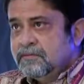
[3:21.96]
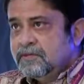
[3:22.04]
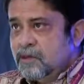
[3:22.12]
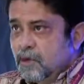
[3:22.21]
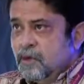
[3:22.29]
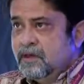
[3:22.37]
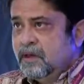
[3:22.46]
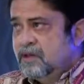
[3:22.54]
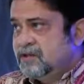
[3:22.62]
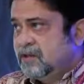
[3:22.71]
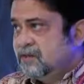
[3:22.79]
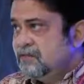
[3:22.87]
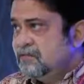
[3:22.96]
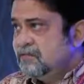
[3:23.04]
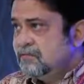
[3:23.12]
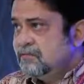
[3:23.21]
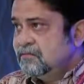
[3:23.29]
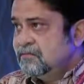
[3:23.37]
School teaching.
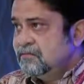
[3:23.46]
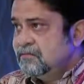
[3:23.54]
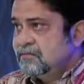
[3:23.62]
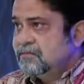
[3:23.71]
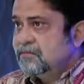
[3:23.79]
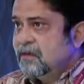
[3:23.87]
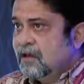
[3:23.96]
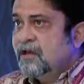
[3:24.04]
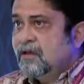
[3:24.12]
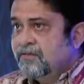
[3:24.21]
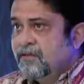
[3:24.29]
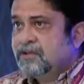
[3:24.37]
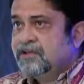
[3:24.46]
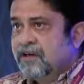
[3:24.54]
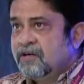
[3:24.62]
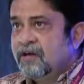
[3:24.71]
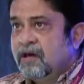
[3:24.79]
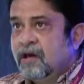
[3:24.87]
For
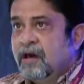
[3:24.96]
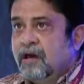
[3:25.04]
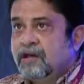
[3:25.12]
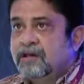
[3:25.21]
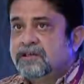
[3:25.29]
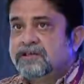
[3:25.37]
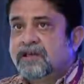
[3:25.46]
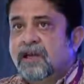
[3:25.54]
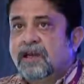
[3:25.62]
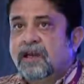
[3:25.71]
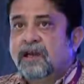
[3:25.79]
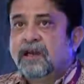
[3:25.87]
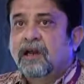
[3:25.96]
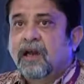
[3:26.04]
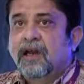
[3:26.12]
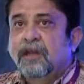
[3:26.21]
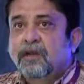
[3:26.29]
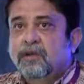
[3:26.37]
general understanding,
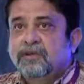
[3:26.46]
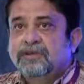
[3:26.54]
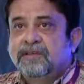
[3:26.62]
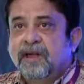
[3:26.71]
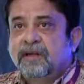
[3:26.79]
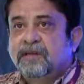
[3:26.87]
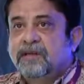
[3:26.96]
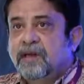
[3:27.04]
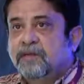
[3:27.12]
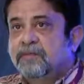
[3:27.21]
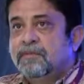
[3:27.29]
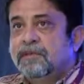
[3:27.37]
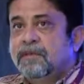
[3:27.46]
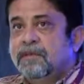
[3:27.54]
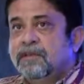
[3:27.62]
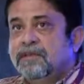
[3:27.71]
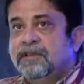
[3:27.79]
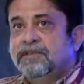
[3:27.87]
I use that term
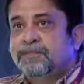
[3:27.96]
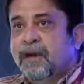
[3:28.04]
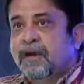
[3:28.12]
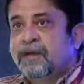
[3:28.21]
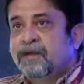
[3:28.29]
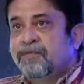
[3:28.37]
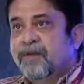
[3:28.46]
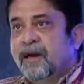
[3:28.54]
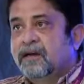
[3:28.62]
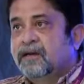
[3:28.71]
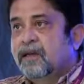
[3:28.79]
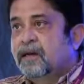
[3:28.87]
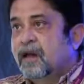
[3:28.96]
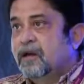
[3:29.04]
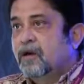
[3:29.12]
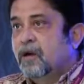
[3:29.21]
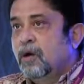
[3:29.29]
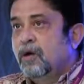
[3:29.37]
despite the fact that
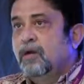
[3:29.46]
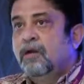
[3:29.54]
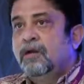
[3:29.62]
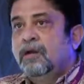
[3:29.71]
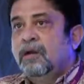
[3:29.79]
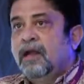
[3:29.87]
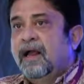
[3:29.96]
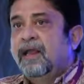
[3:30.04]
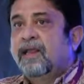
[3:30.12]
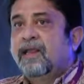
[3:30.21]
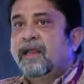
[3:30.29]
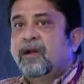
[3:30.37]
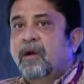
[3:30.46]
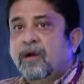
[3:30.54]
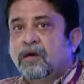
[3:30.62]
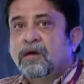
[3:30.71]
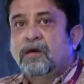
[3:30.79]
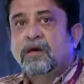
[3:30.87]
I know I
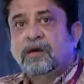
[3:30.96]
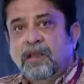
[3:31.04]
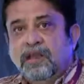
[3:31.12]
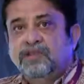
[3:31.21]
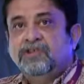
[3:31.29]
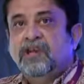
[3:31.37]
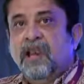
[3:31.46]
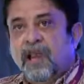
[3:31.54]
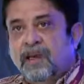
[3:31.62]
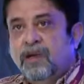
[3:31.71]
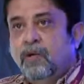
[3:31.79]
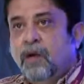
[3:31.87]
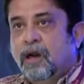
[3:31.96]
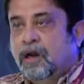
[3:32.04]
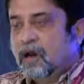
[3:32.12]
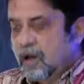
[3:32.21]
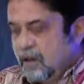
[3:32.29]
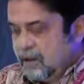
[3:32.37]
cannot teach
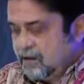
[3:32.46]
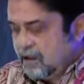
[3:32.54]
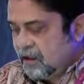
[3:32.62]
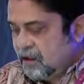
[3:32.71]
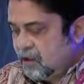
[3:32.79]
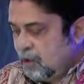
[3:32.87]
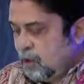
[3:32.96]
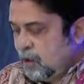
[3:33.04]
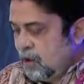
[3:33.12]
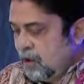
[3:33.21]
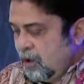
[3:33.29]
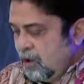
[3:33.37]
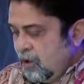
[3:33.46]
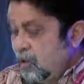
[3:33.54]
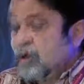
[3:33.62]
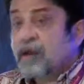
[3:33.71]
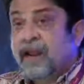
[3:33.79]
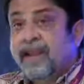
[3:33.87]
anyone anything.
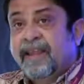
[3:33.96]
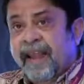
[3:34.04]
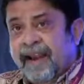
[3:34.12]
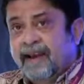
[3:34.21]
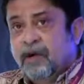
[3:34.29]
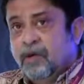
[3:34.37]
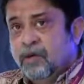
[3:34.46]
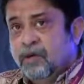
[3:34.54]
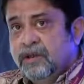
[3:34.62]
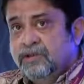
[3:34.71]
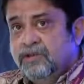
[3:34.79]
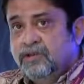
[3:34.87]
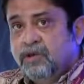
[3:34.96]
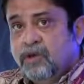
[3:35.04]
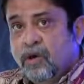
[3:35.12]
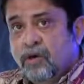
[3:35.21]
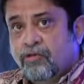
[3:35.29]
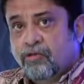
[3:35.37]
What I can do is to
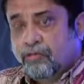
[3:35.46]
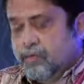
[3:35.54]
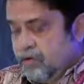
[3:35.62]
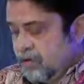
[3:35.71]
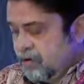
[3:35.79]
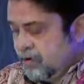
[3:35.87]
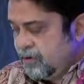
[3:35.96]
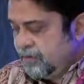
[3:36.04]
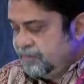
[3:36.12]
contribute